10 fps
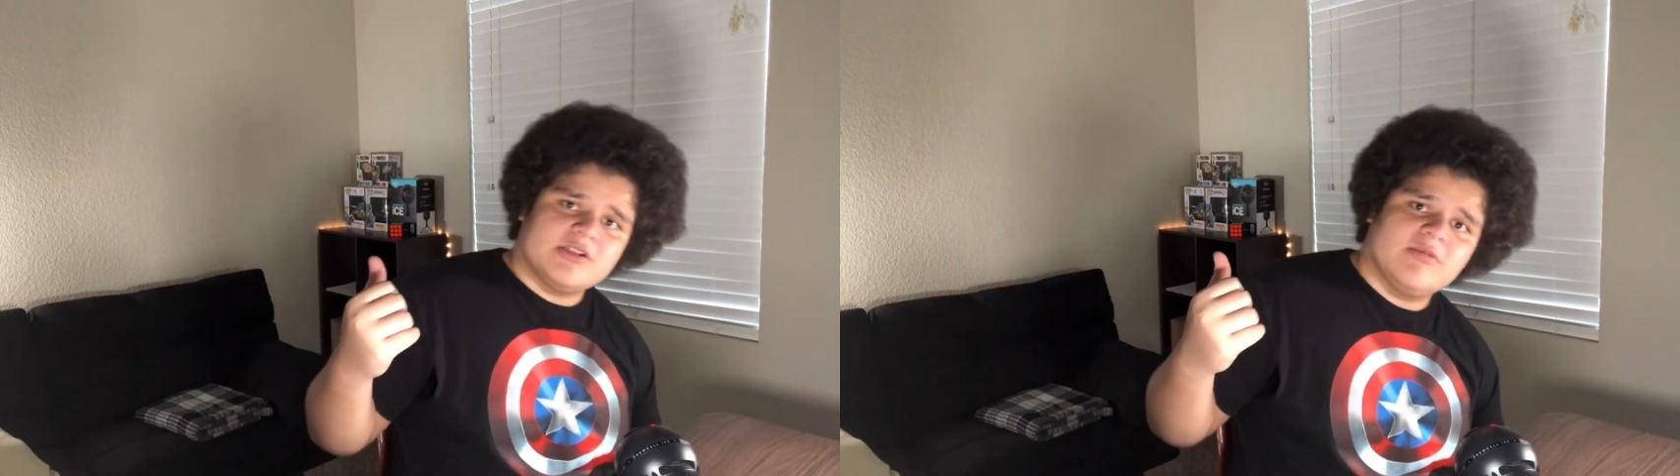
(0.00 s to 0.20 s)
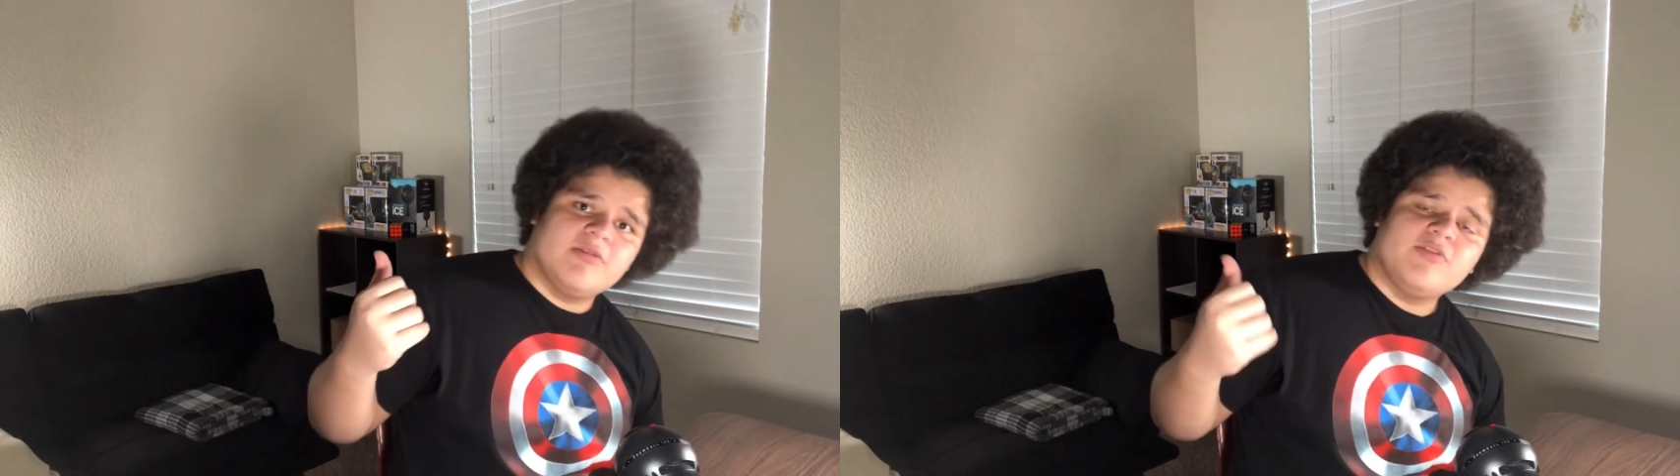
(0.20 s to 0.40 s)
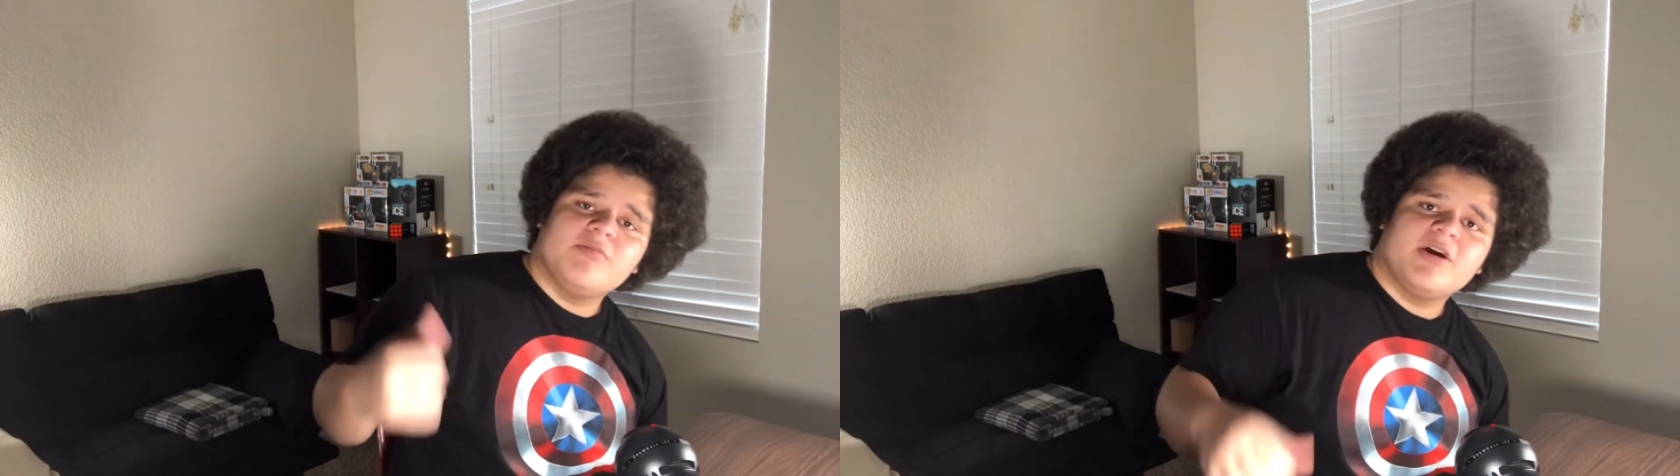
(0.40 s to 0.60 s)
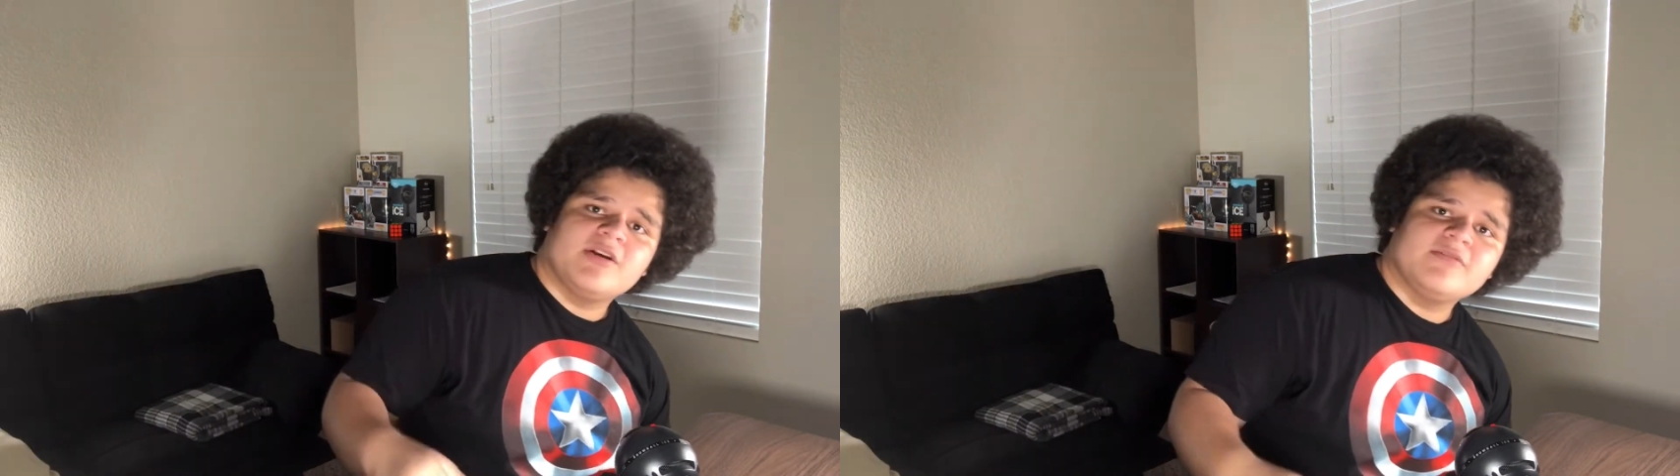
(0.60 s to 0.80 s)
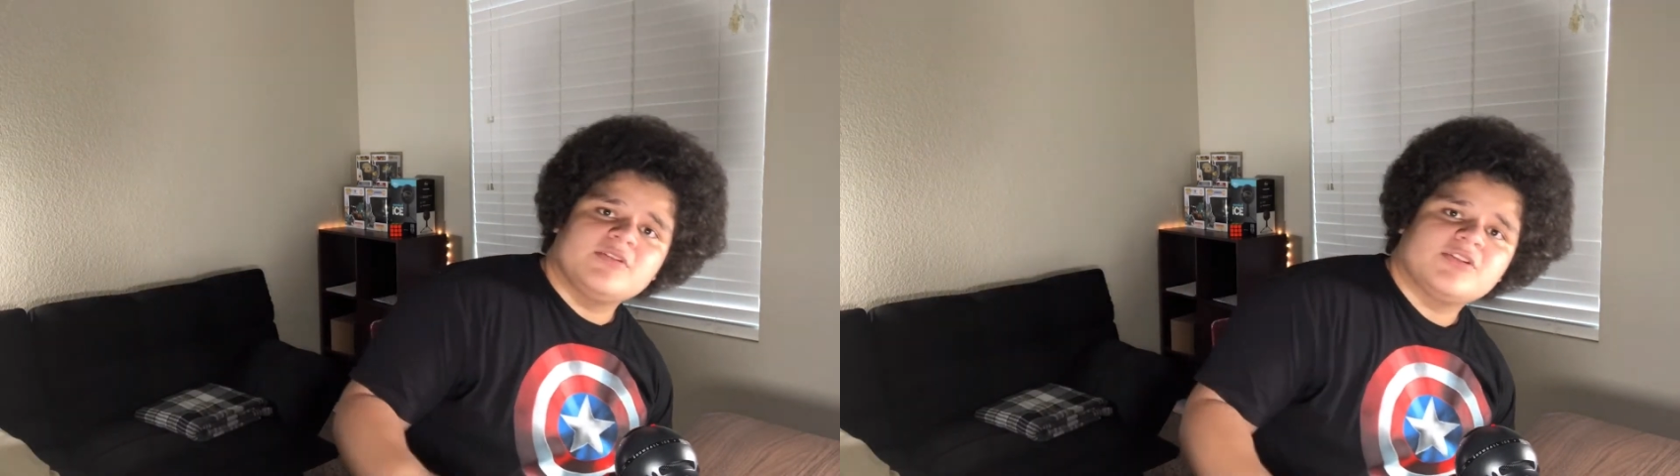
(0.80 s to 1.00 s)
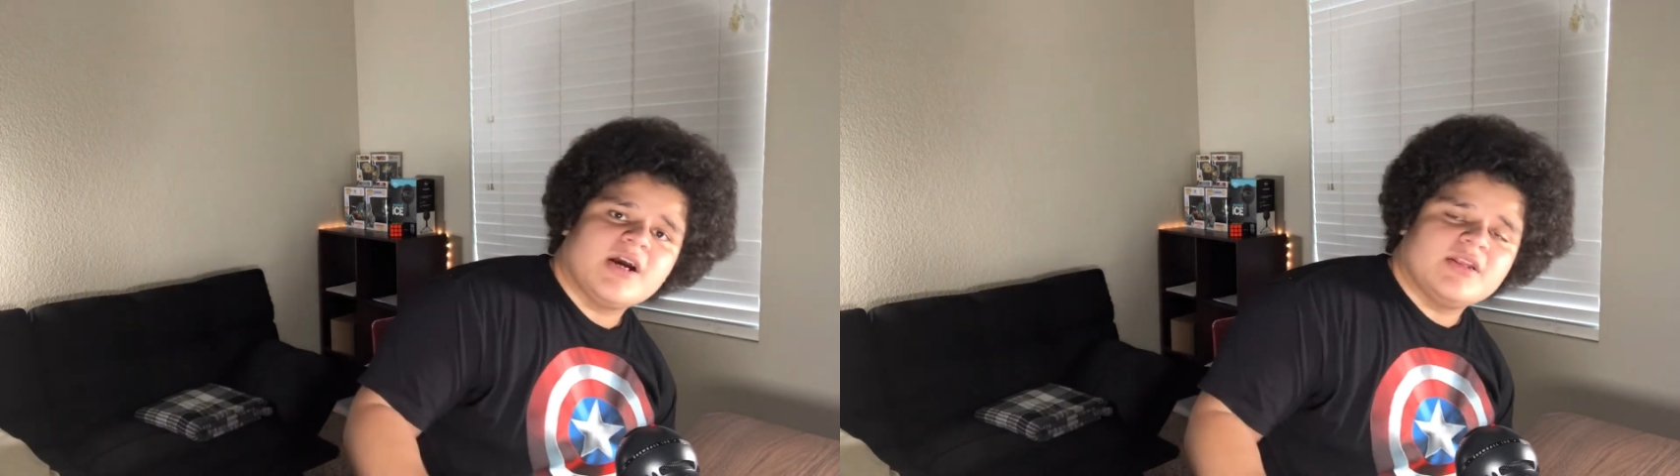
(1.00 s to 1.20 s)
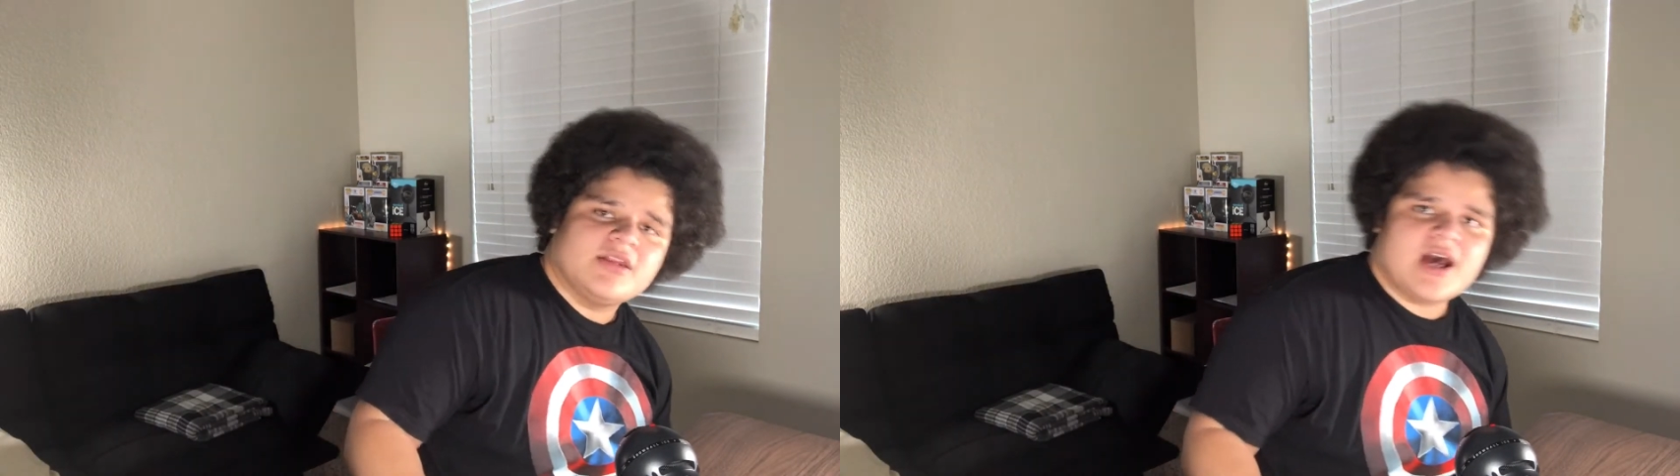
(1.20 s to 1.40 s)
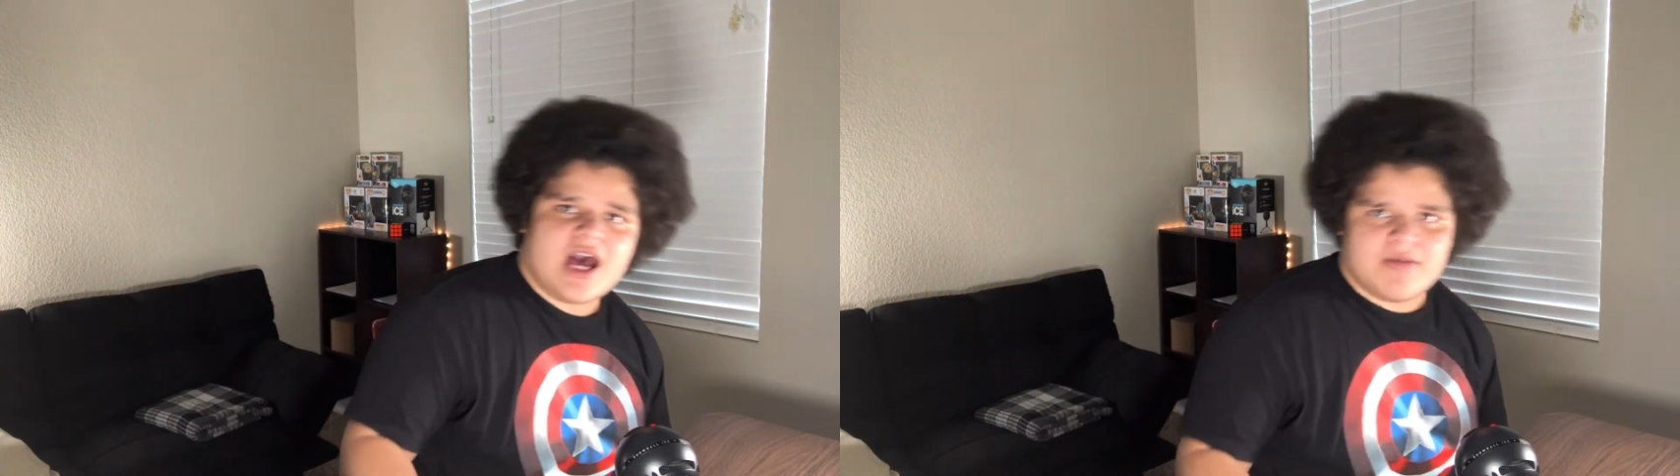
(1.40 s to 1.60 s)
Some of you might have tried
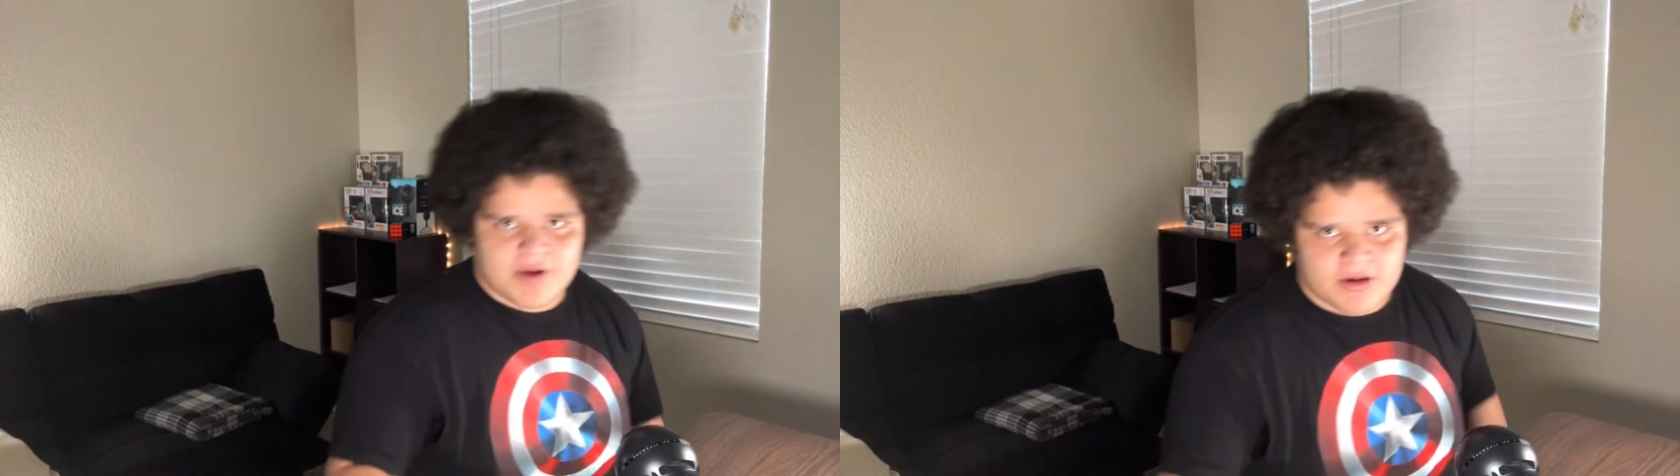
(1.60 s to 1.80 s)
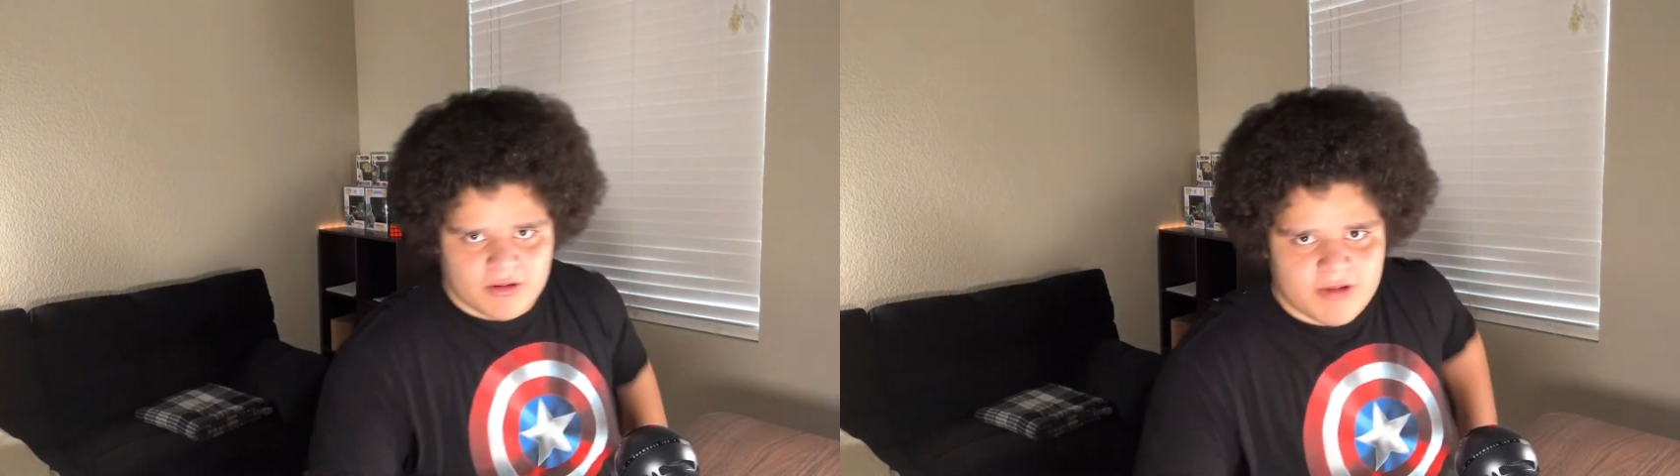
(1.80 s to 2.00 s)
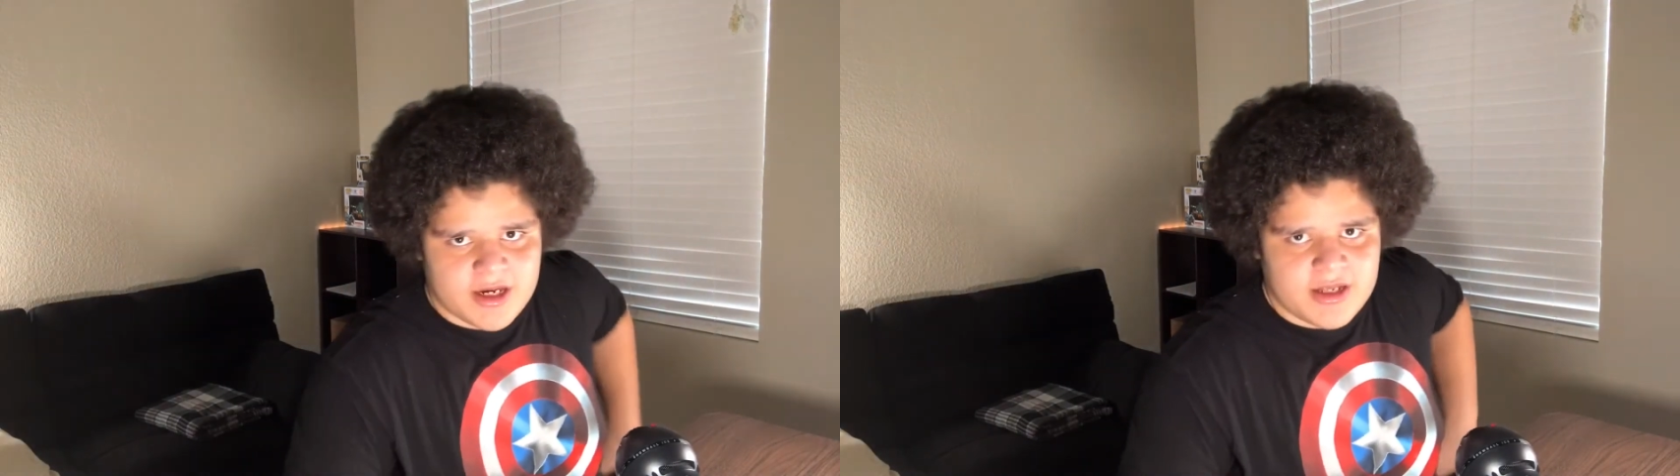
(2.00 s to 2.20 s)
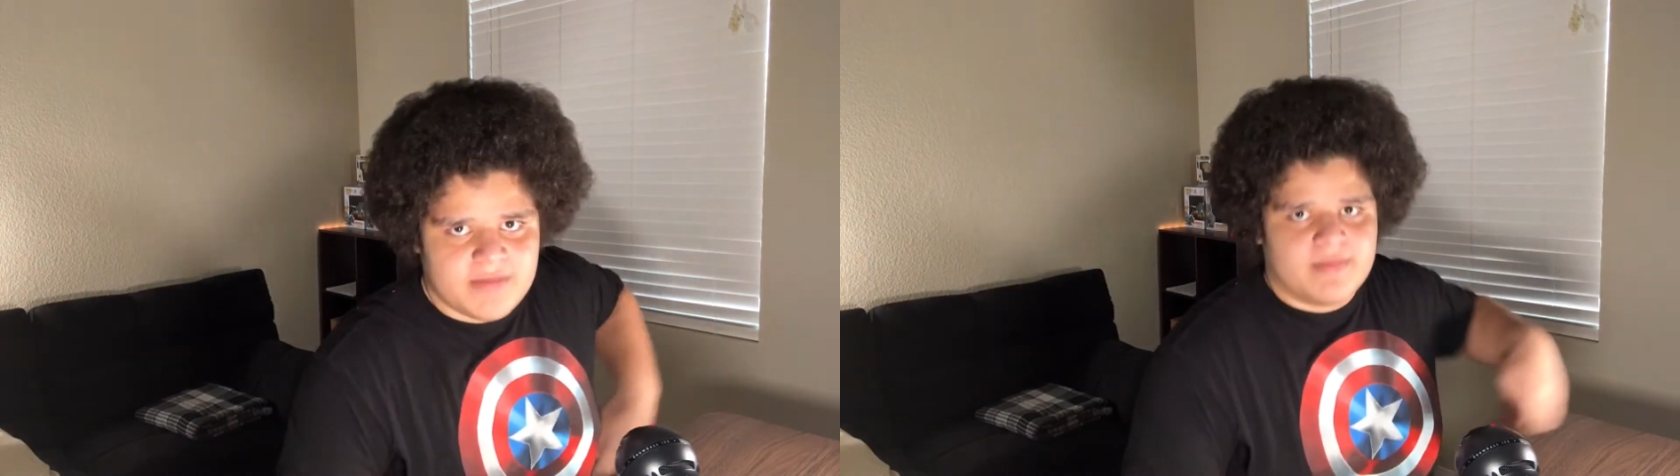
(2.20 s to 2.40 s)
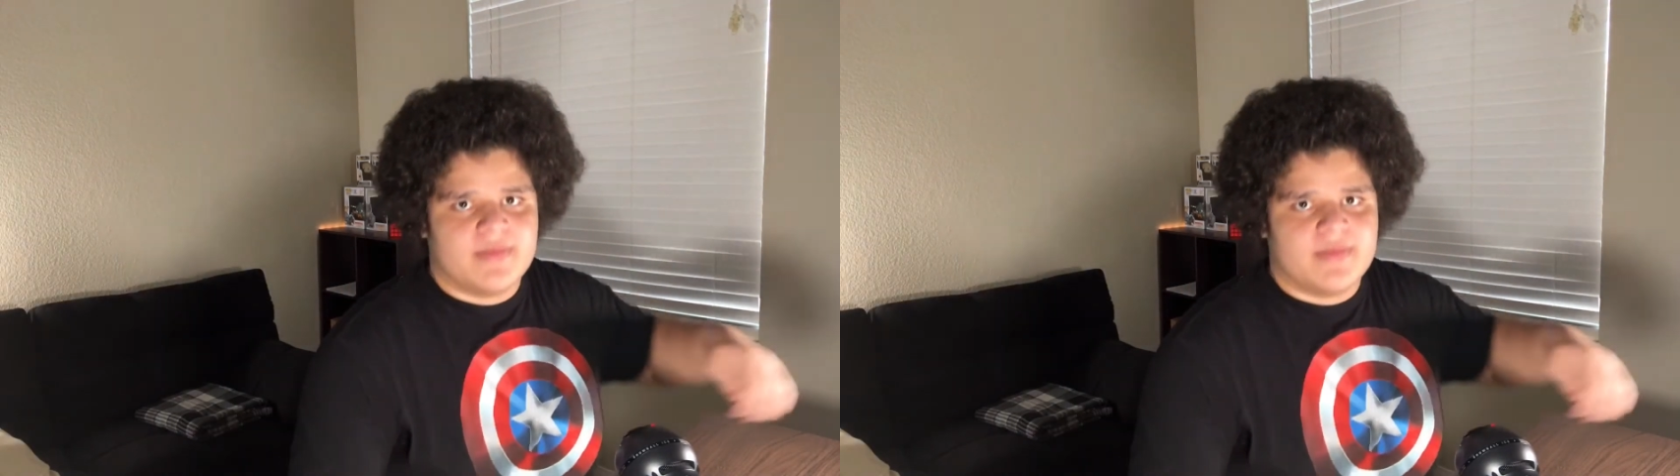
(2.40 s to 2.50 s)
the app out already.